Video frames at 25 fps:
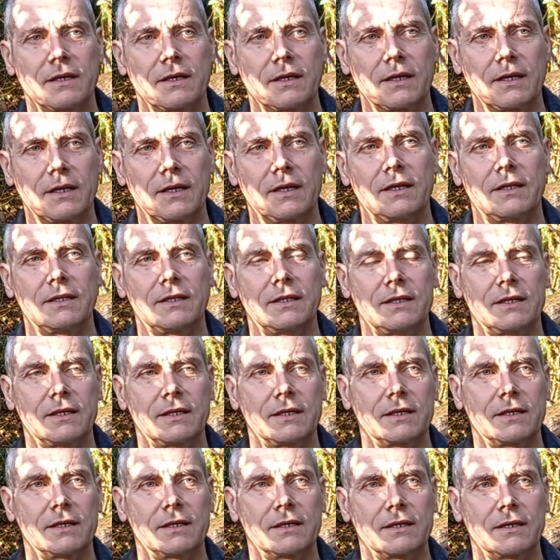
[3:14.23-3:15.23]
And
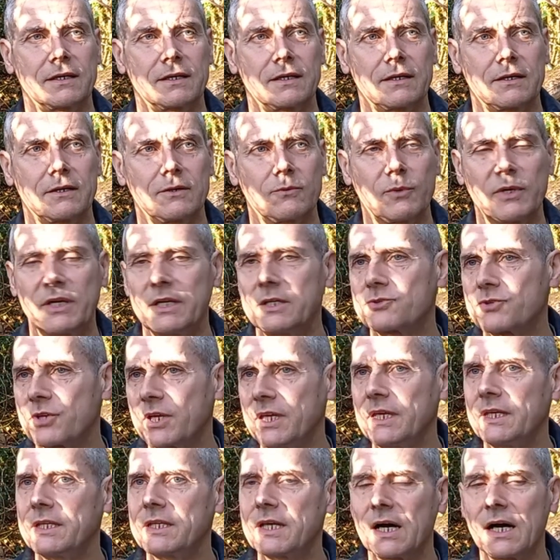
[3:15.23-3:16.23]
when a
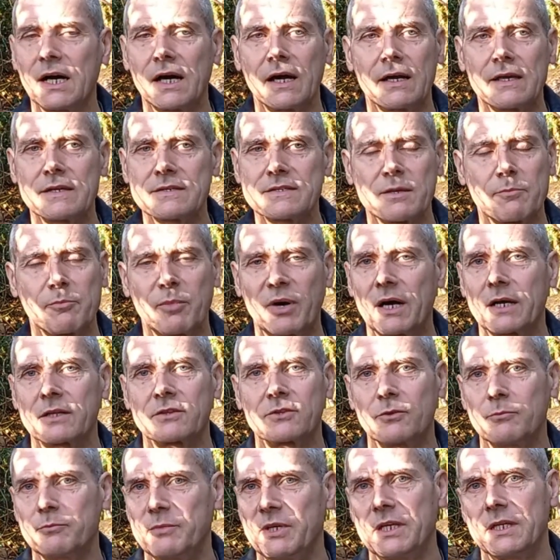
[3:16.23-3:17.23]
tree dies, a
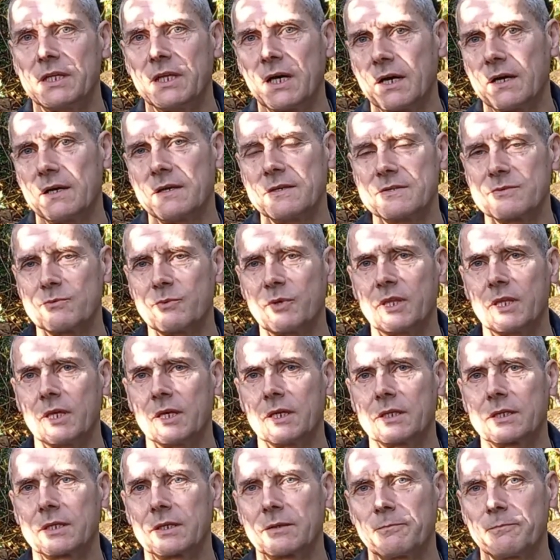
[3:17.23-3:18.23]
part of me dies with
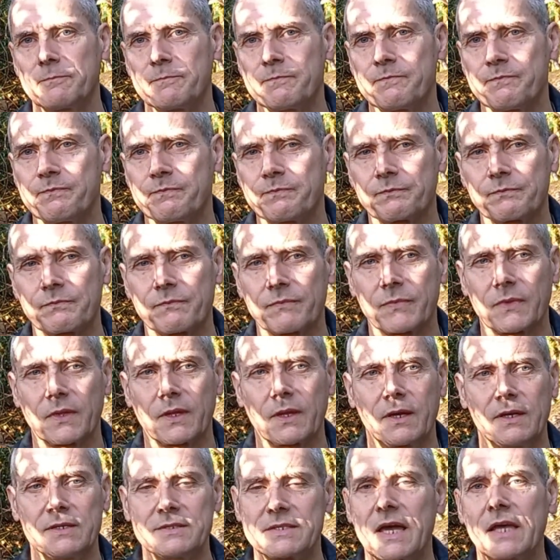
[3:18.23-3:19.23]
it.
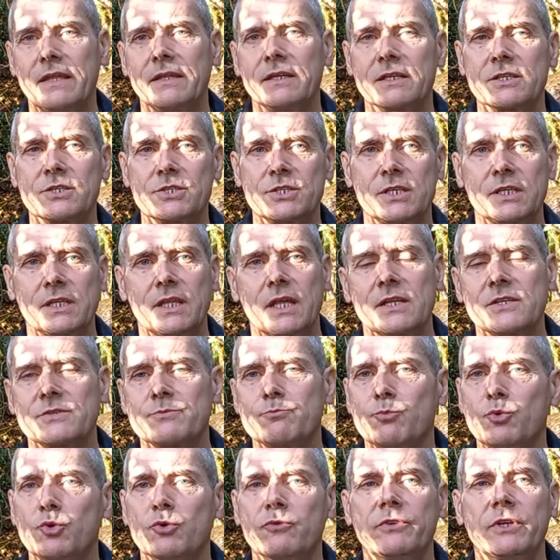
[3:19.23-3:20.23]
Is energy that is
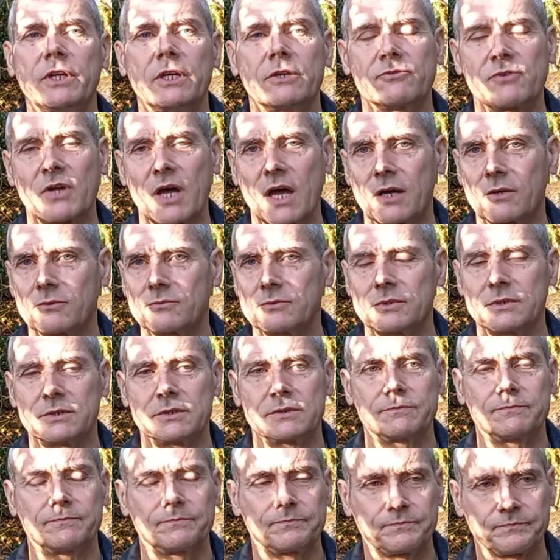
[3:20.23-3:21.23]
moving around,
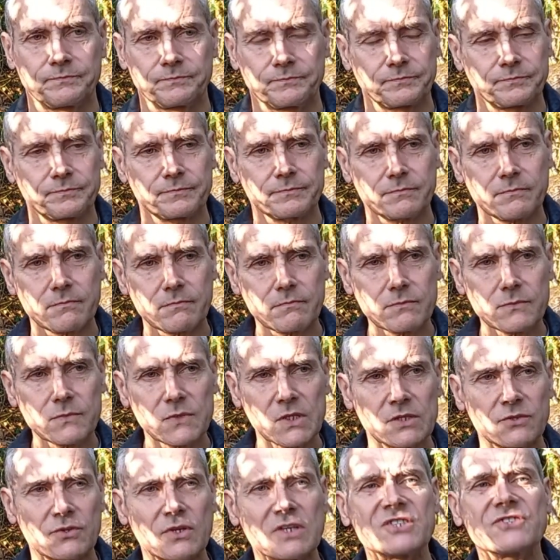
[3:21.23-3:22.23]

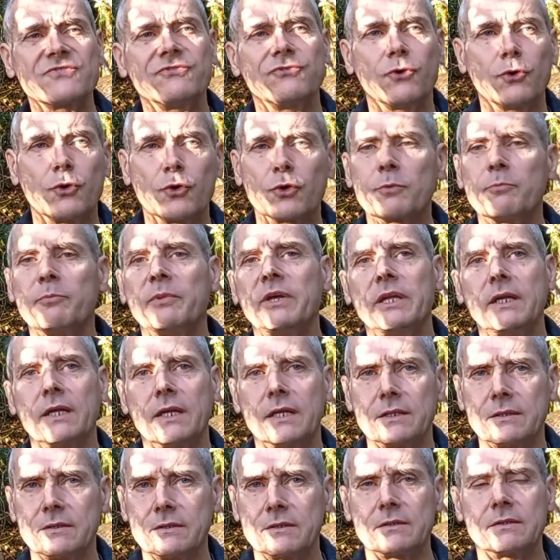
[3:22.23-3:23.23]
transforming
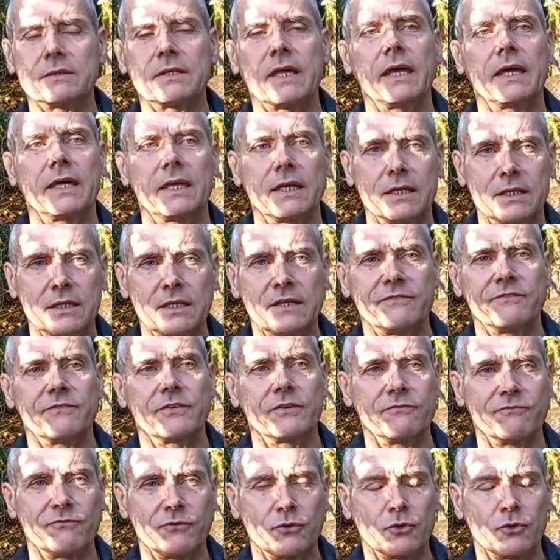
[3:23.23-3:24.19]
and taking different